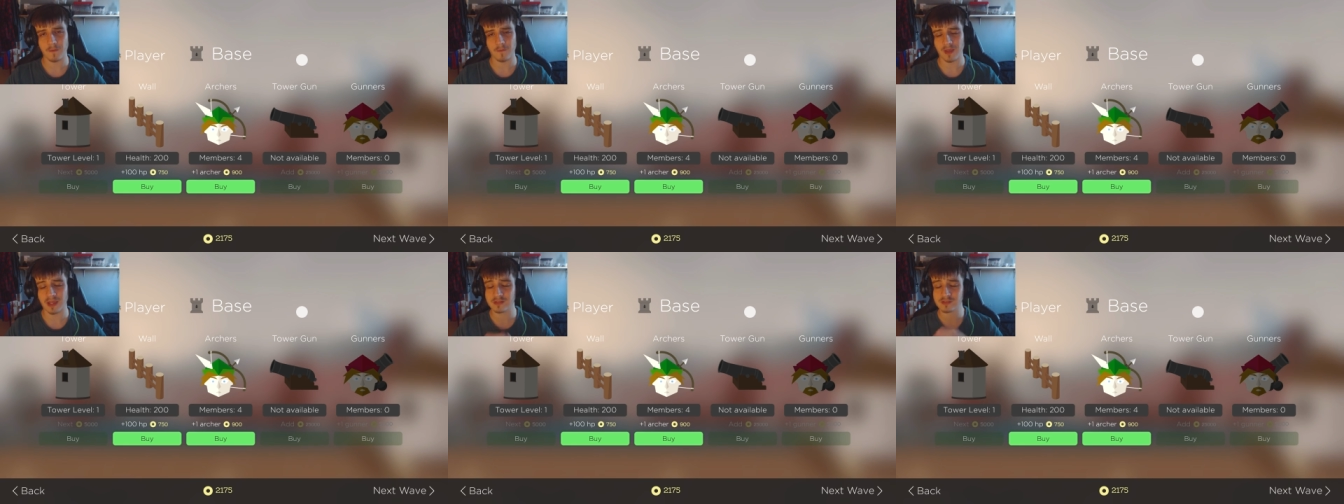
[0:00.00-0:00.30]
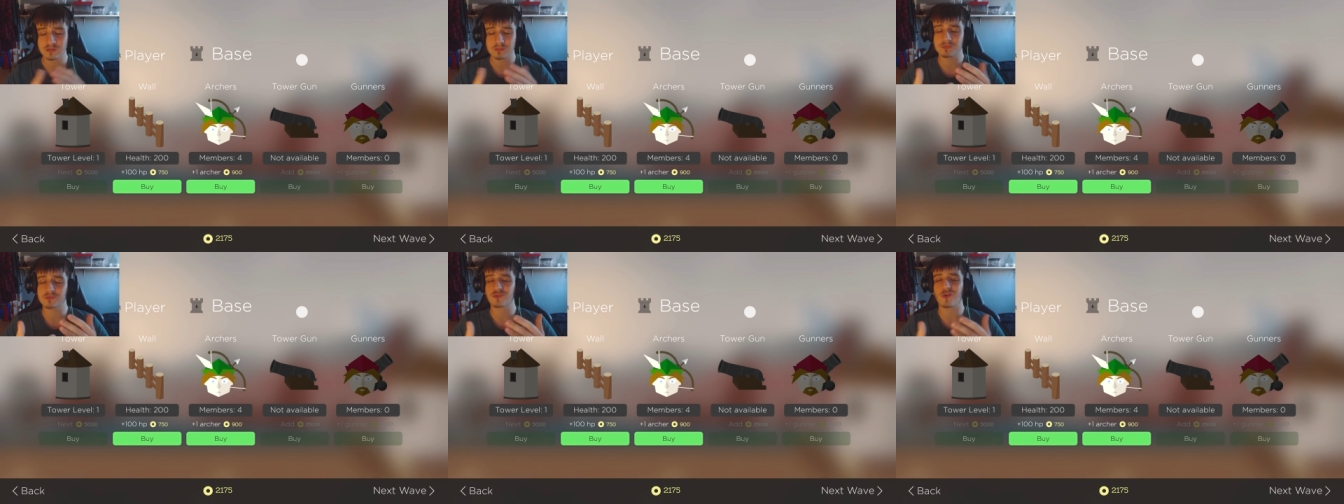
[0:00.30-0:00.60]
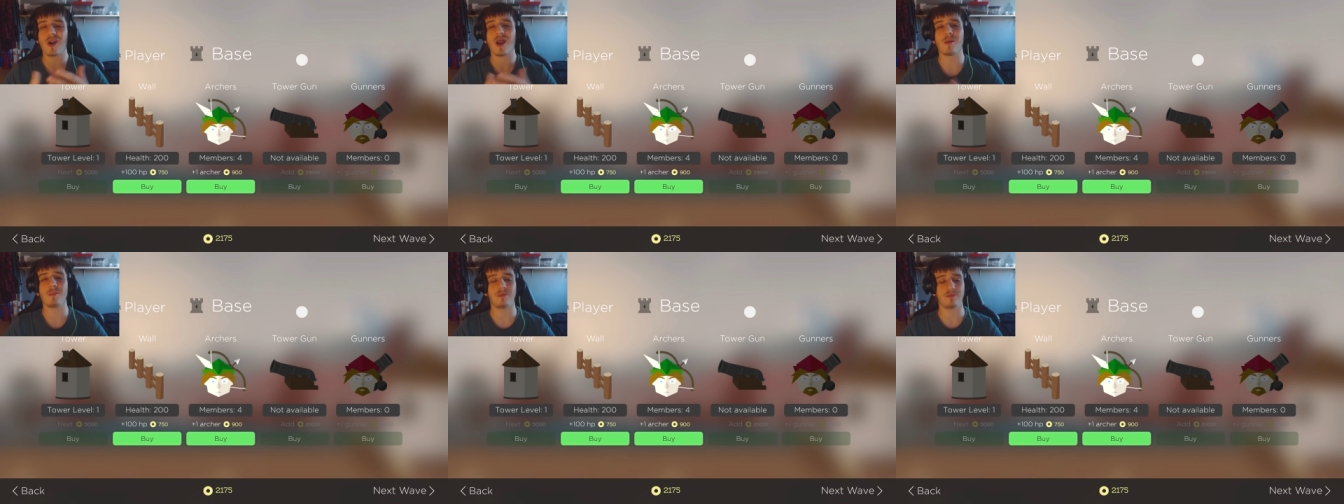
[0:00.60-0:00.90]
And
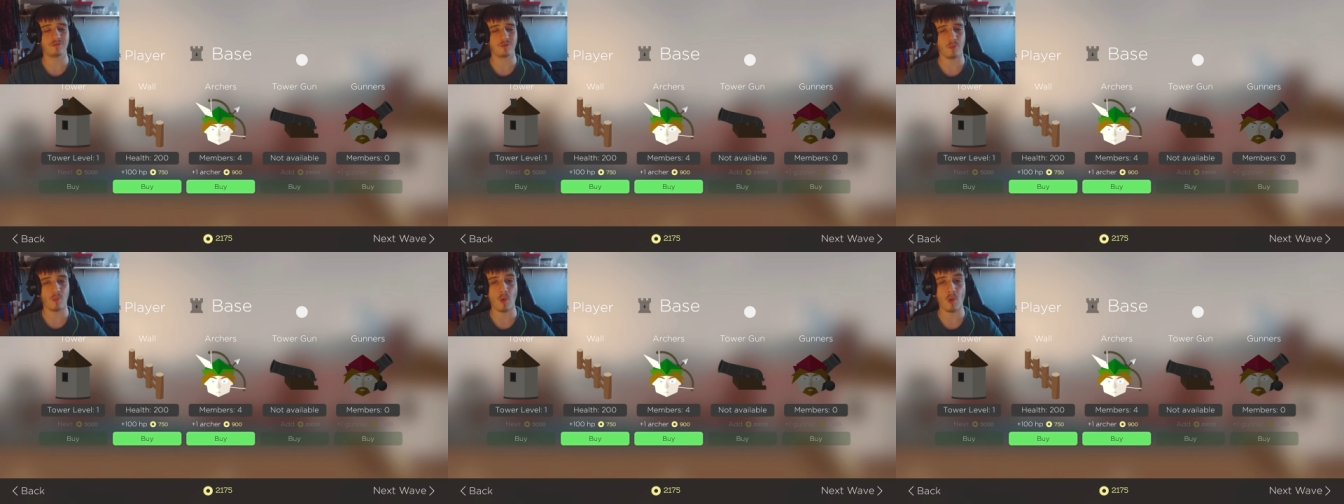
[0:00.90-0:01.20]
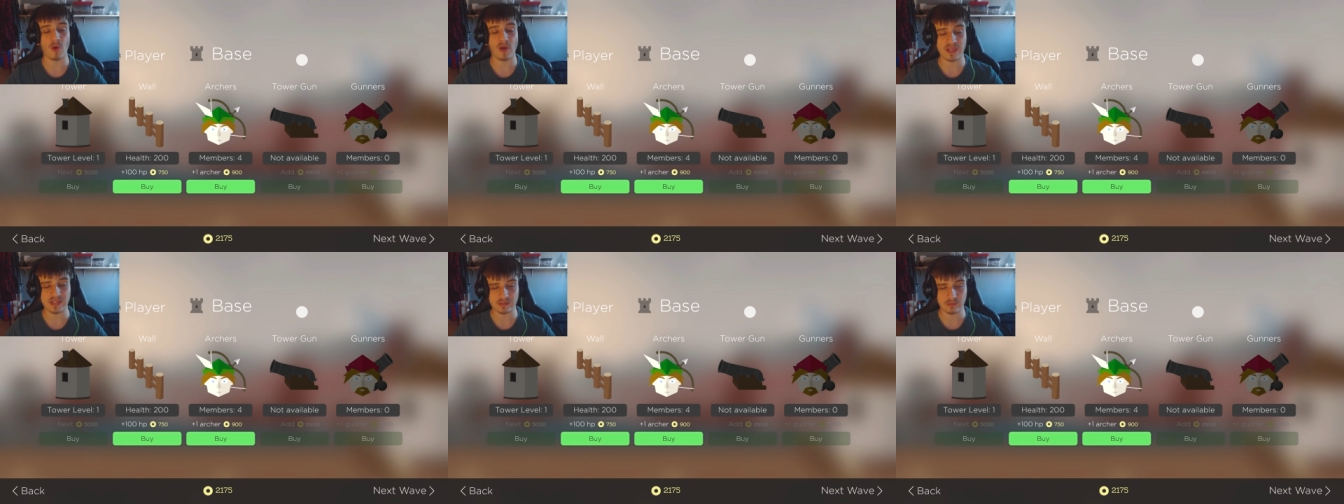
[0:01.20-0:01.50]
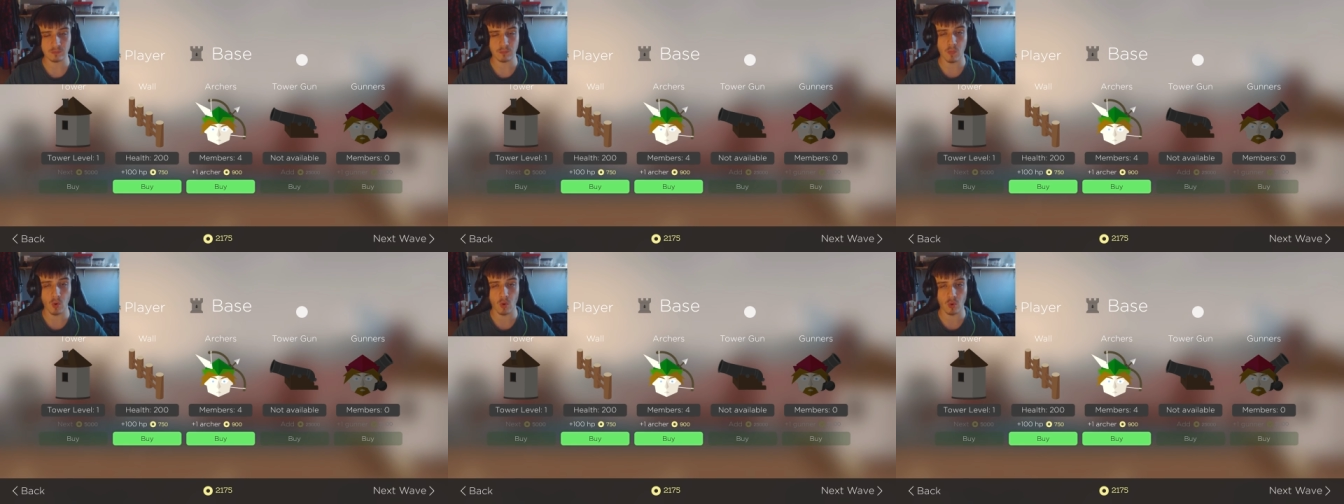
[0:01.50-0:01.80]
subscribe for more,
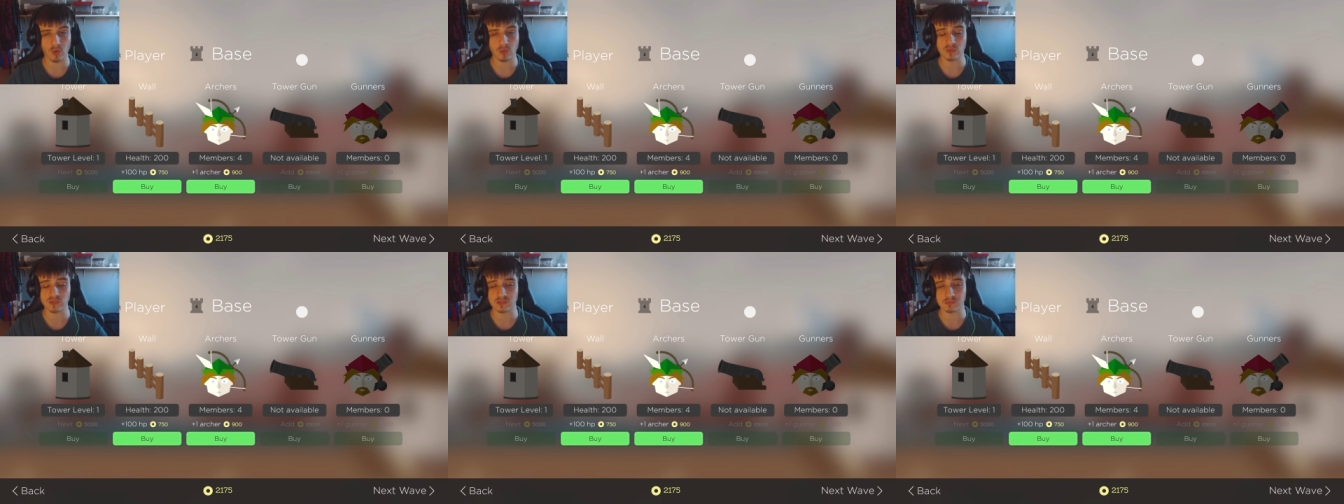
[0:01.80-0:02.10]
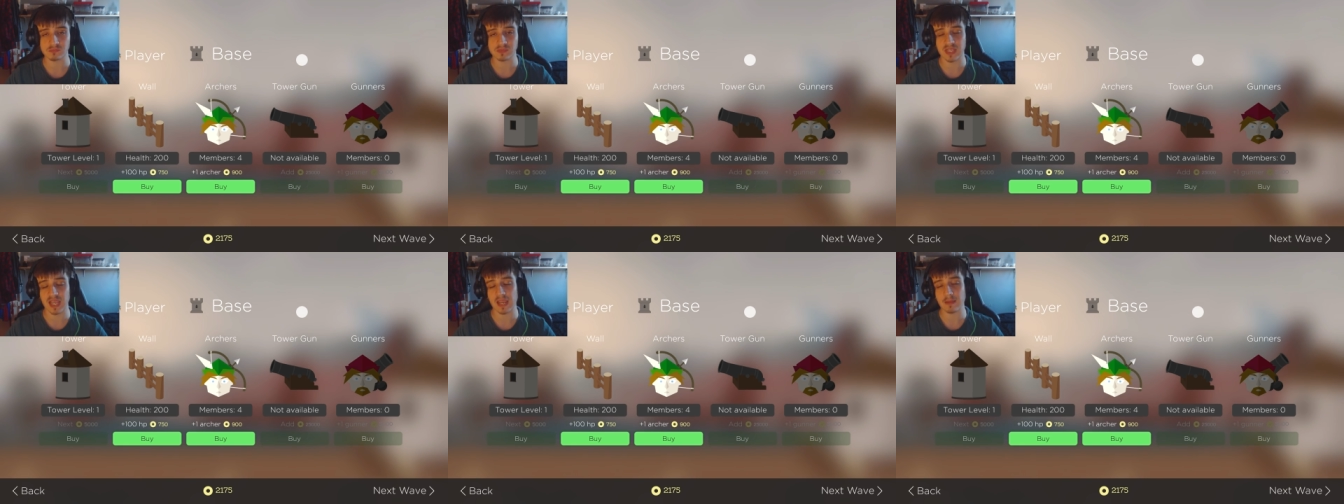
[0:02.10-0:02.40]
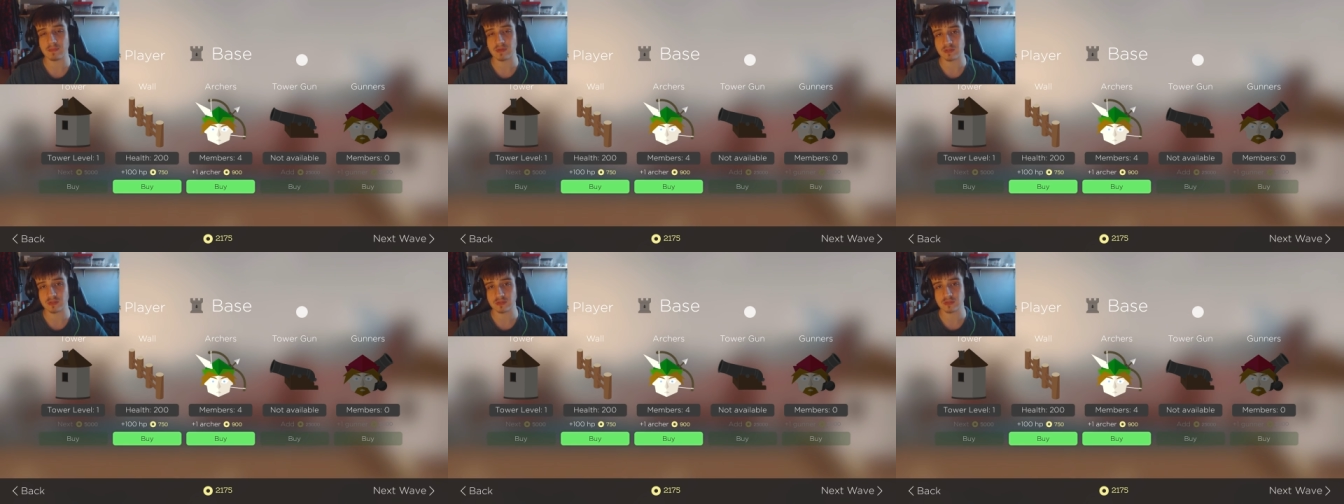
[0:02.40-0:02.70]
more awesome
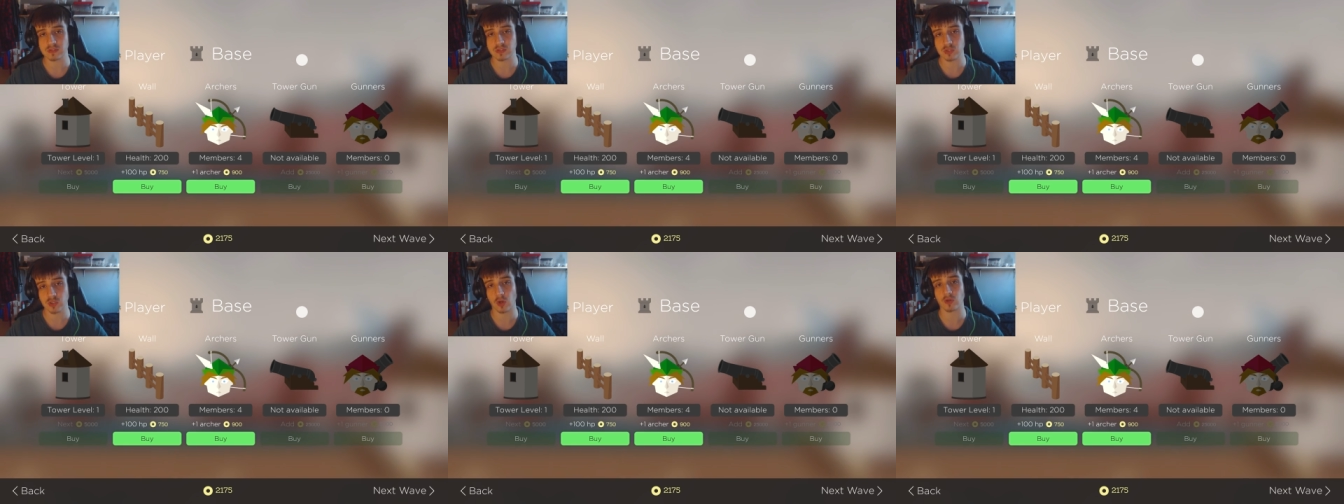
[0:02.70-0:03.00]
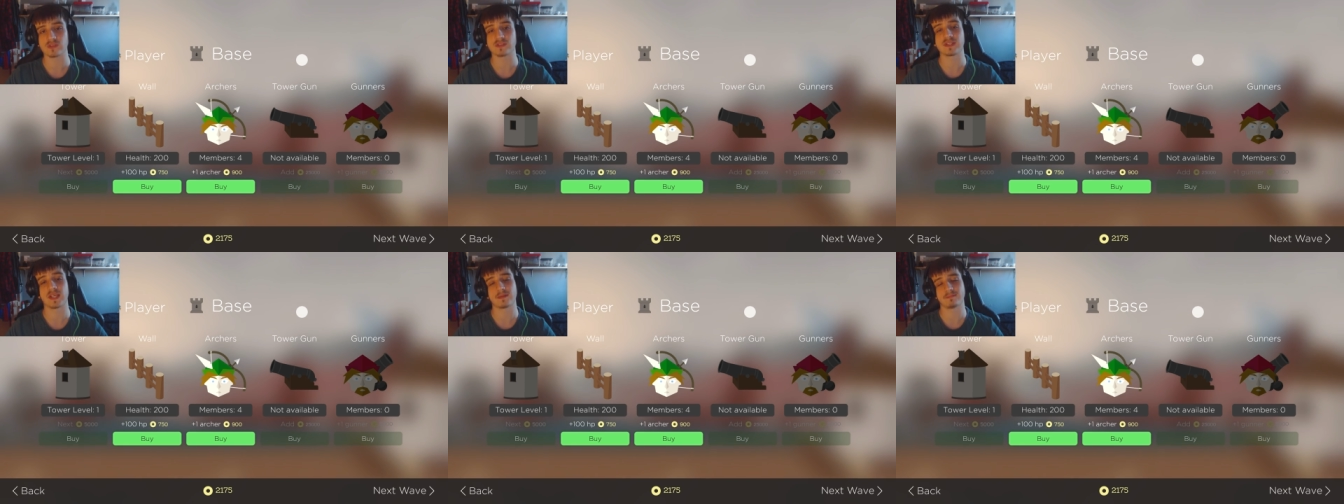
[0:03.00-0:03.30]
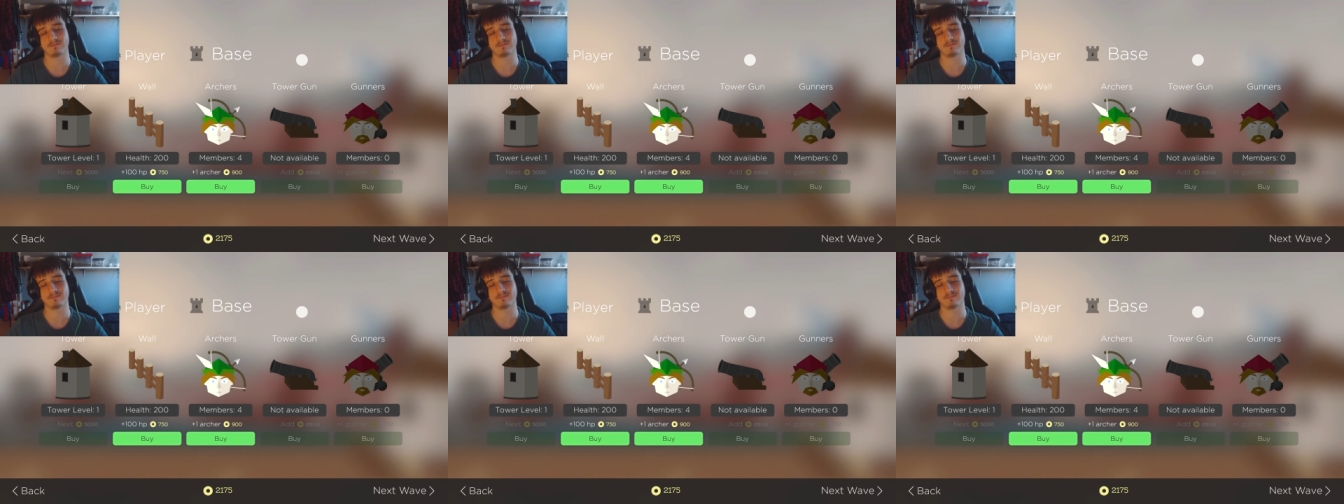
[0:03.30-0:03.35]
gaming content.